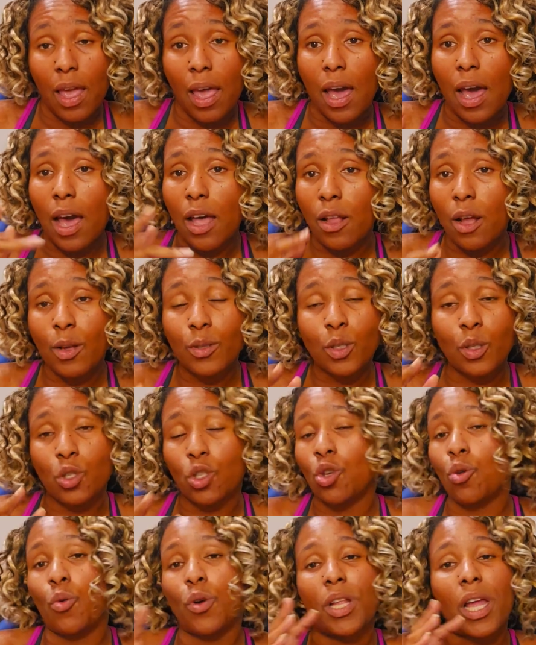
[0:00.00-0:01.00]
And also,
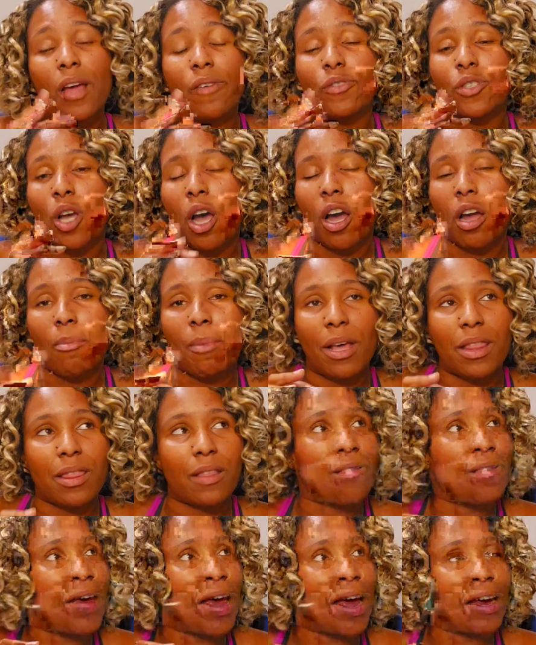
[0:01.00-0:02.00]
too, we're not even talking about the
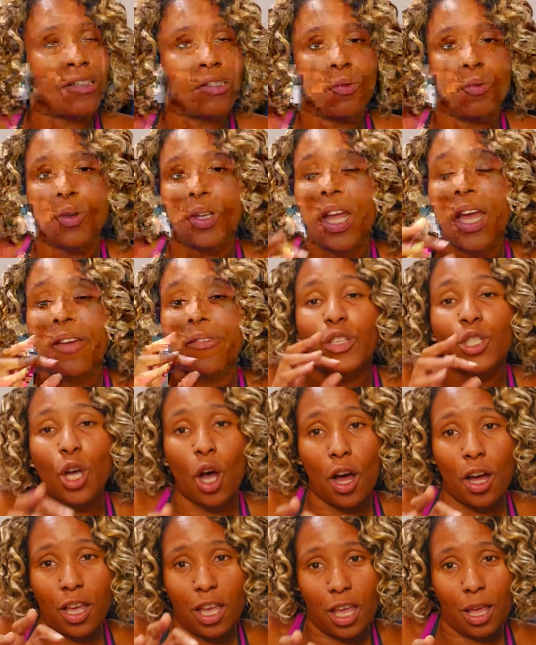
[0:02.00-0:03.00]
fact, we're not even
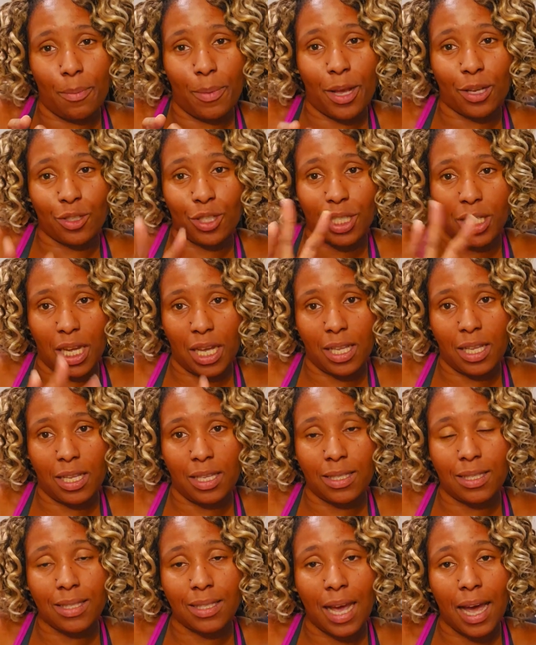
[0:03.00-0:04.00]
talking about
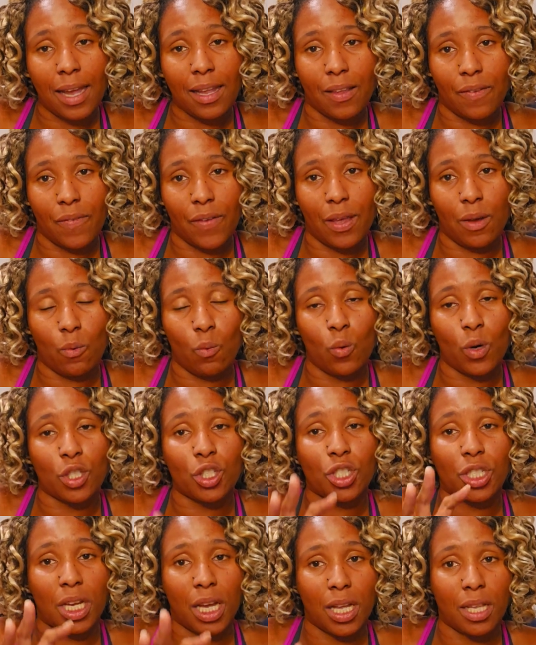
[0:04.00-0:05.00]
Shannon's side of it, which
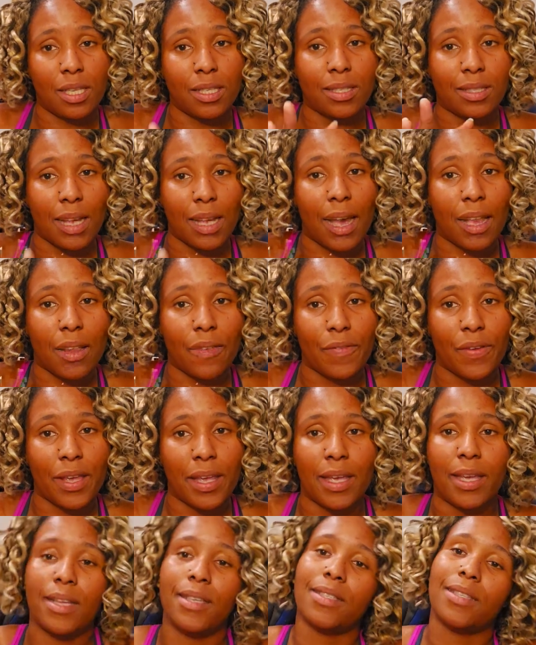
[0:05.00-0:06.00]
Shannon's side of
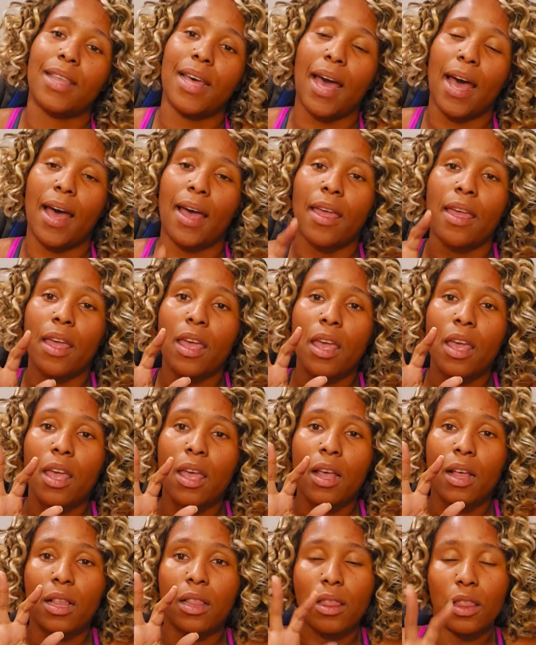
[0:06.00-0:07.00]
it is that
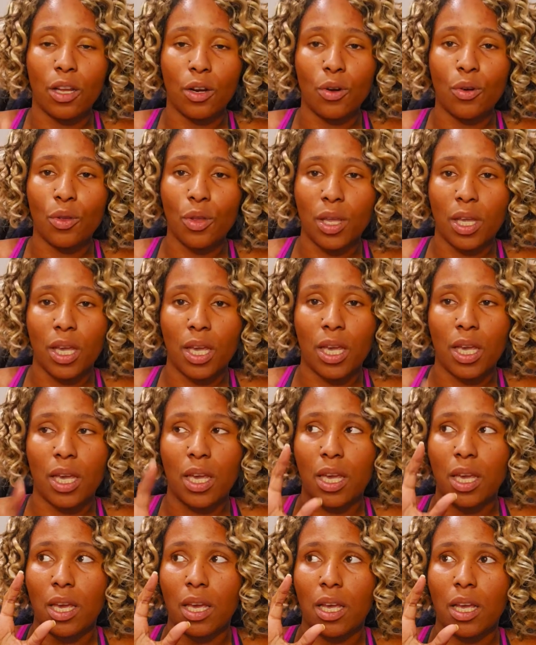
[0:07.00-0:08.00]

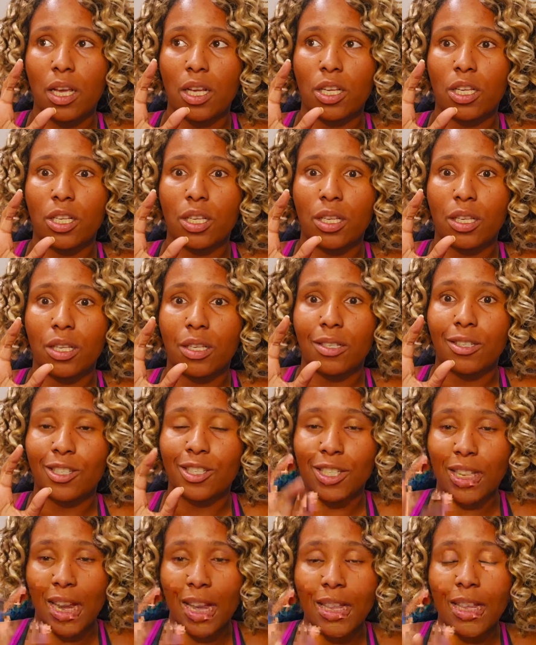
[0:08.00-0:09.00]
literally
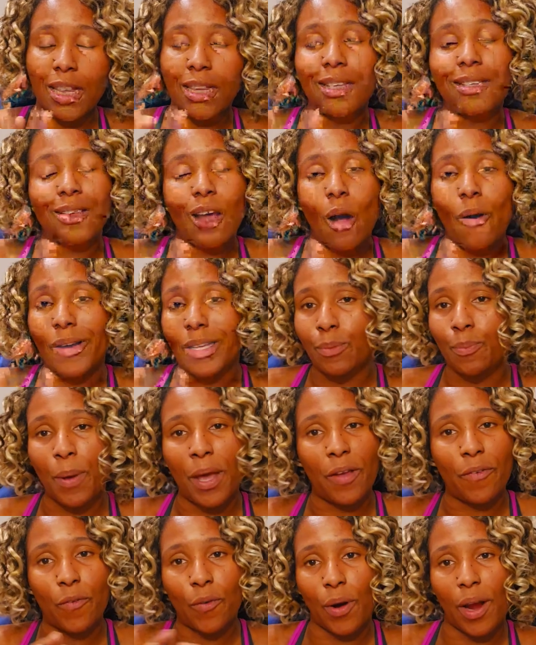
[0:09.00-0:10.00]
Shannon has always
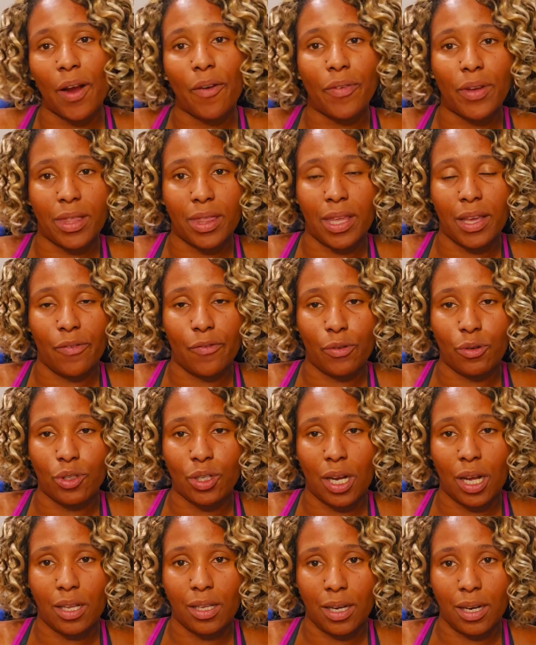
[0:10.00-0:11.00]
paid for everything for
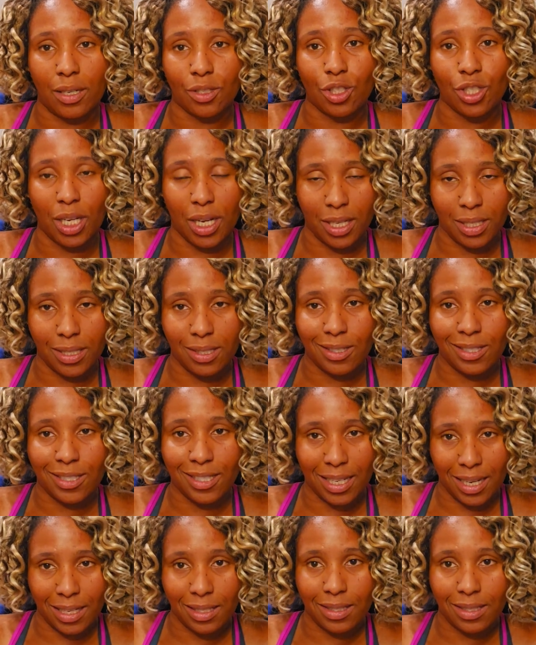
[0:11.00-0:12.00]
John a- Jan-
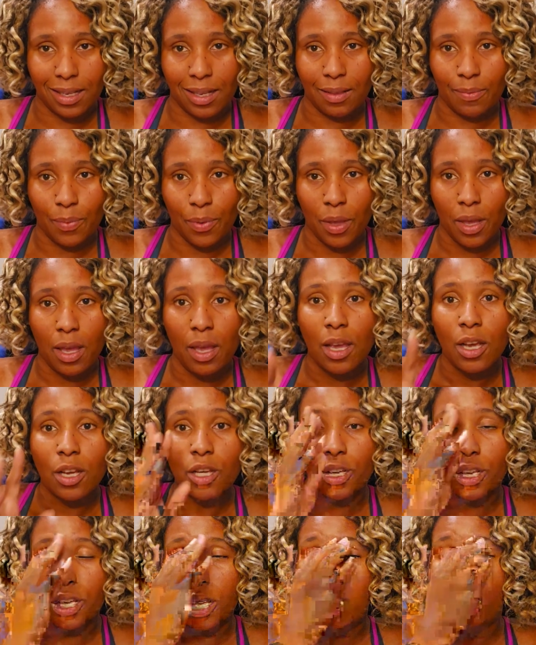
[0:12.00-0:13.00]
Janssen.
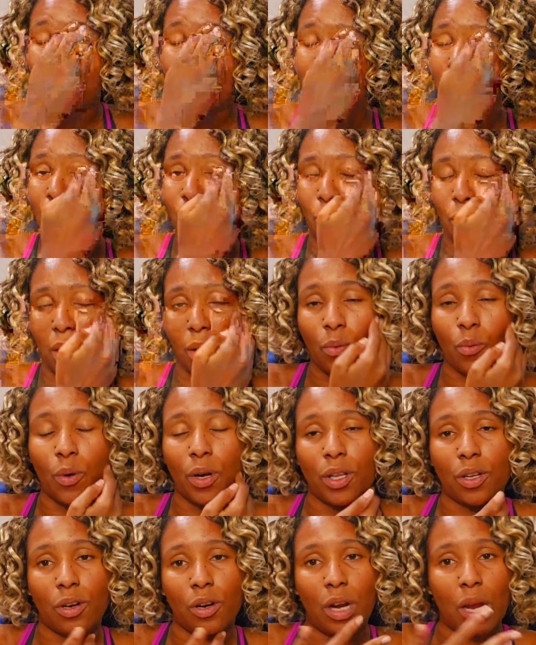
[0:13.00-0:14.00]
She was the
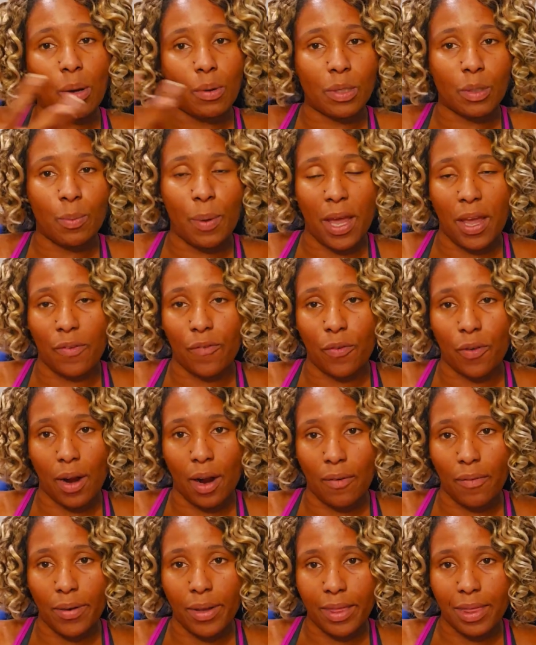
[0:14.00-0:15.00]
breadwinner and was paying for
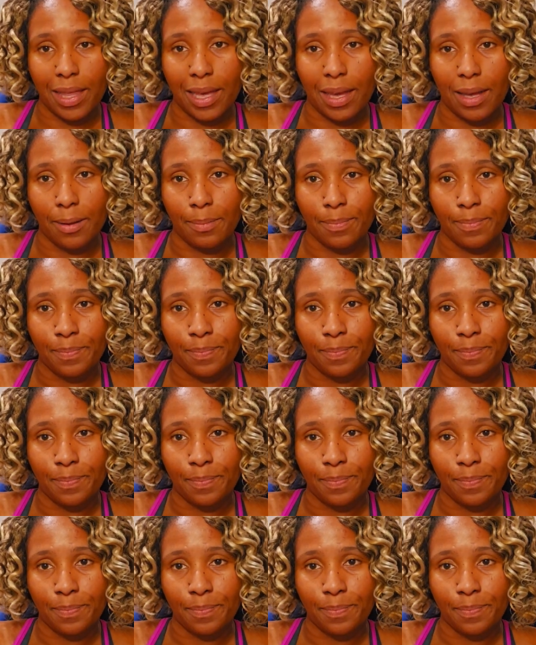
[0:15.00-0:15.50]
everything.